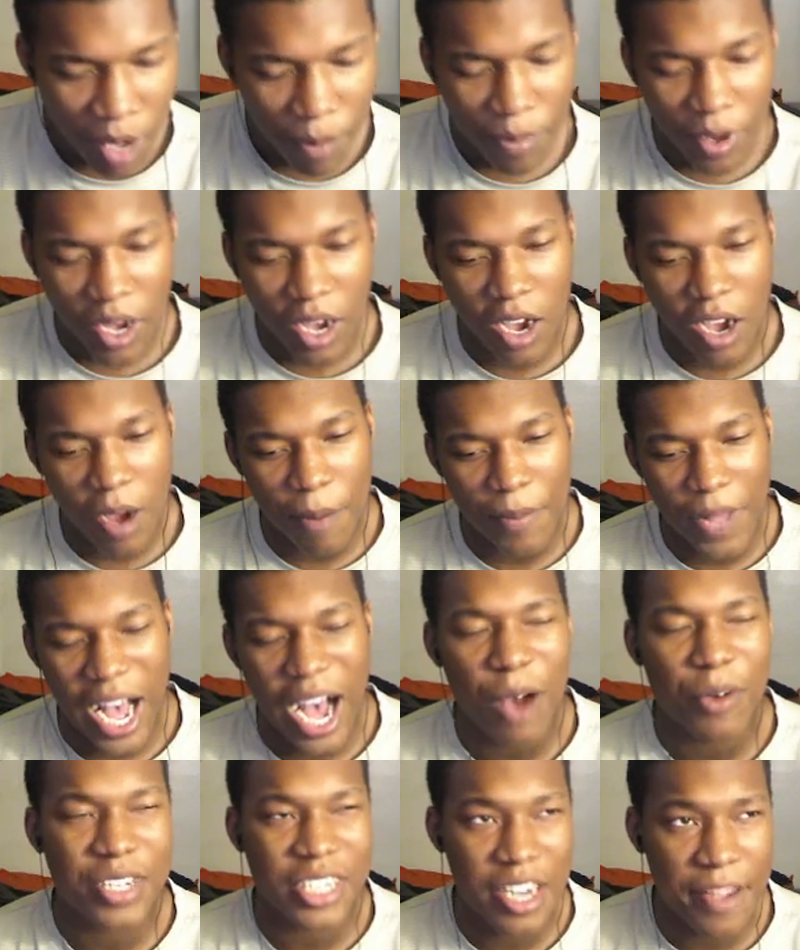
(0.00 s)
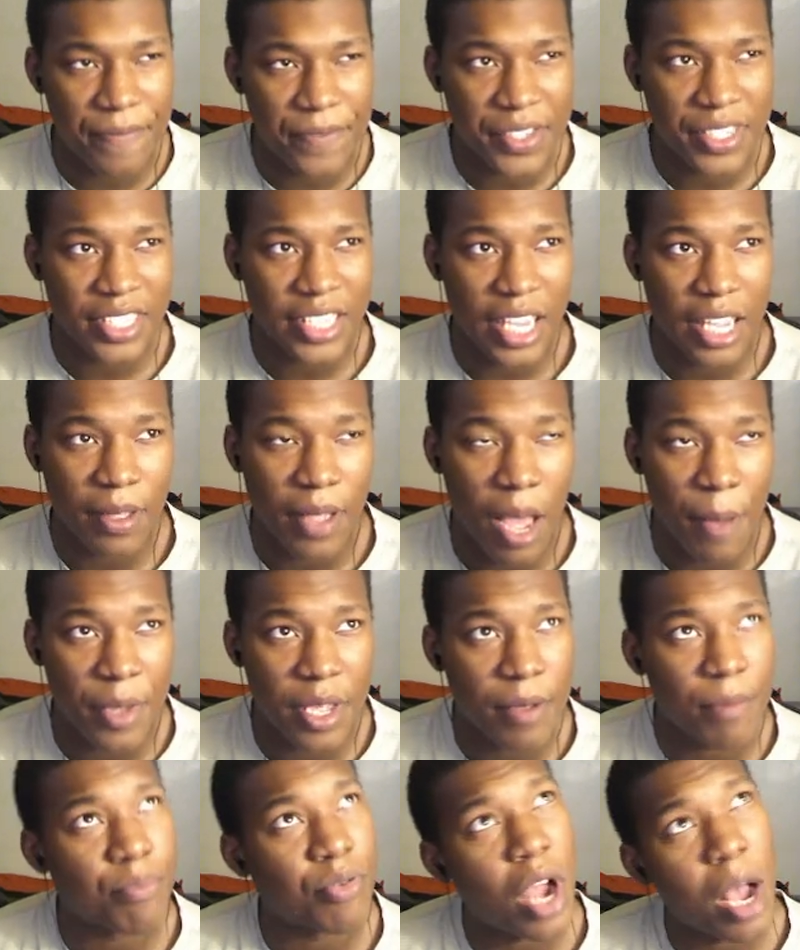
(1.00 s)
But I'll definitely say, I
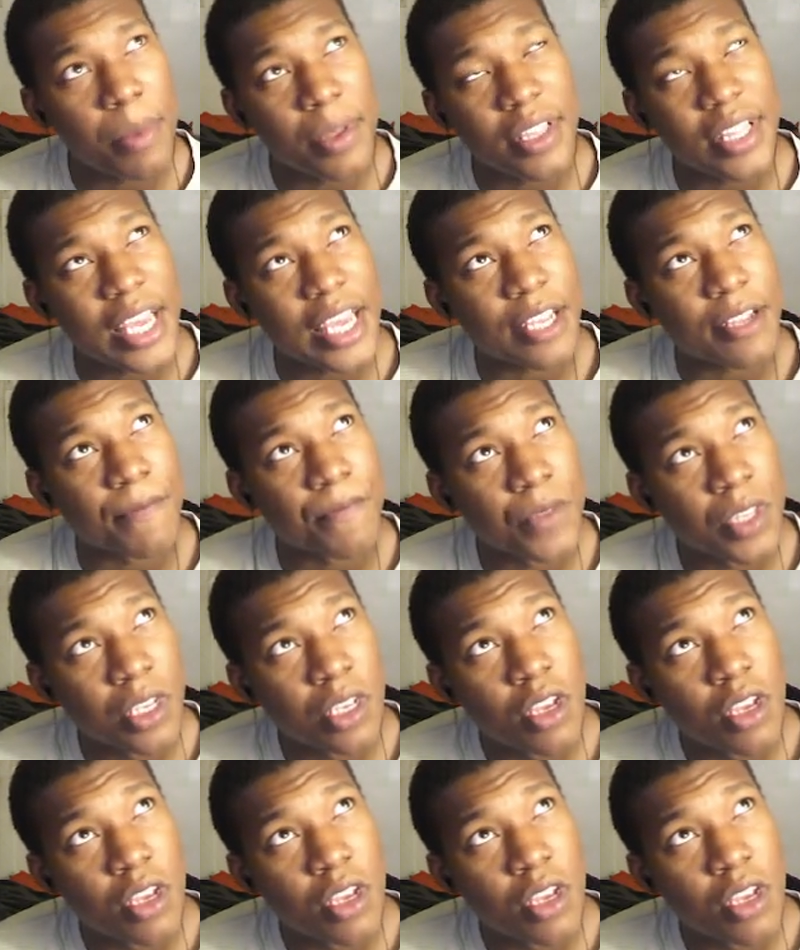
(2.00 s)
mean, probably like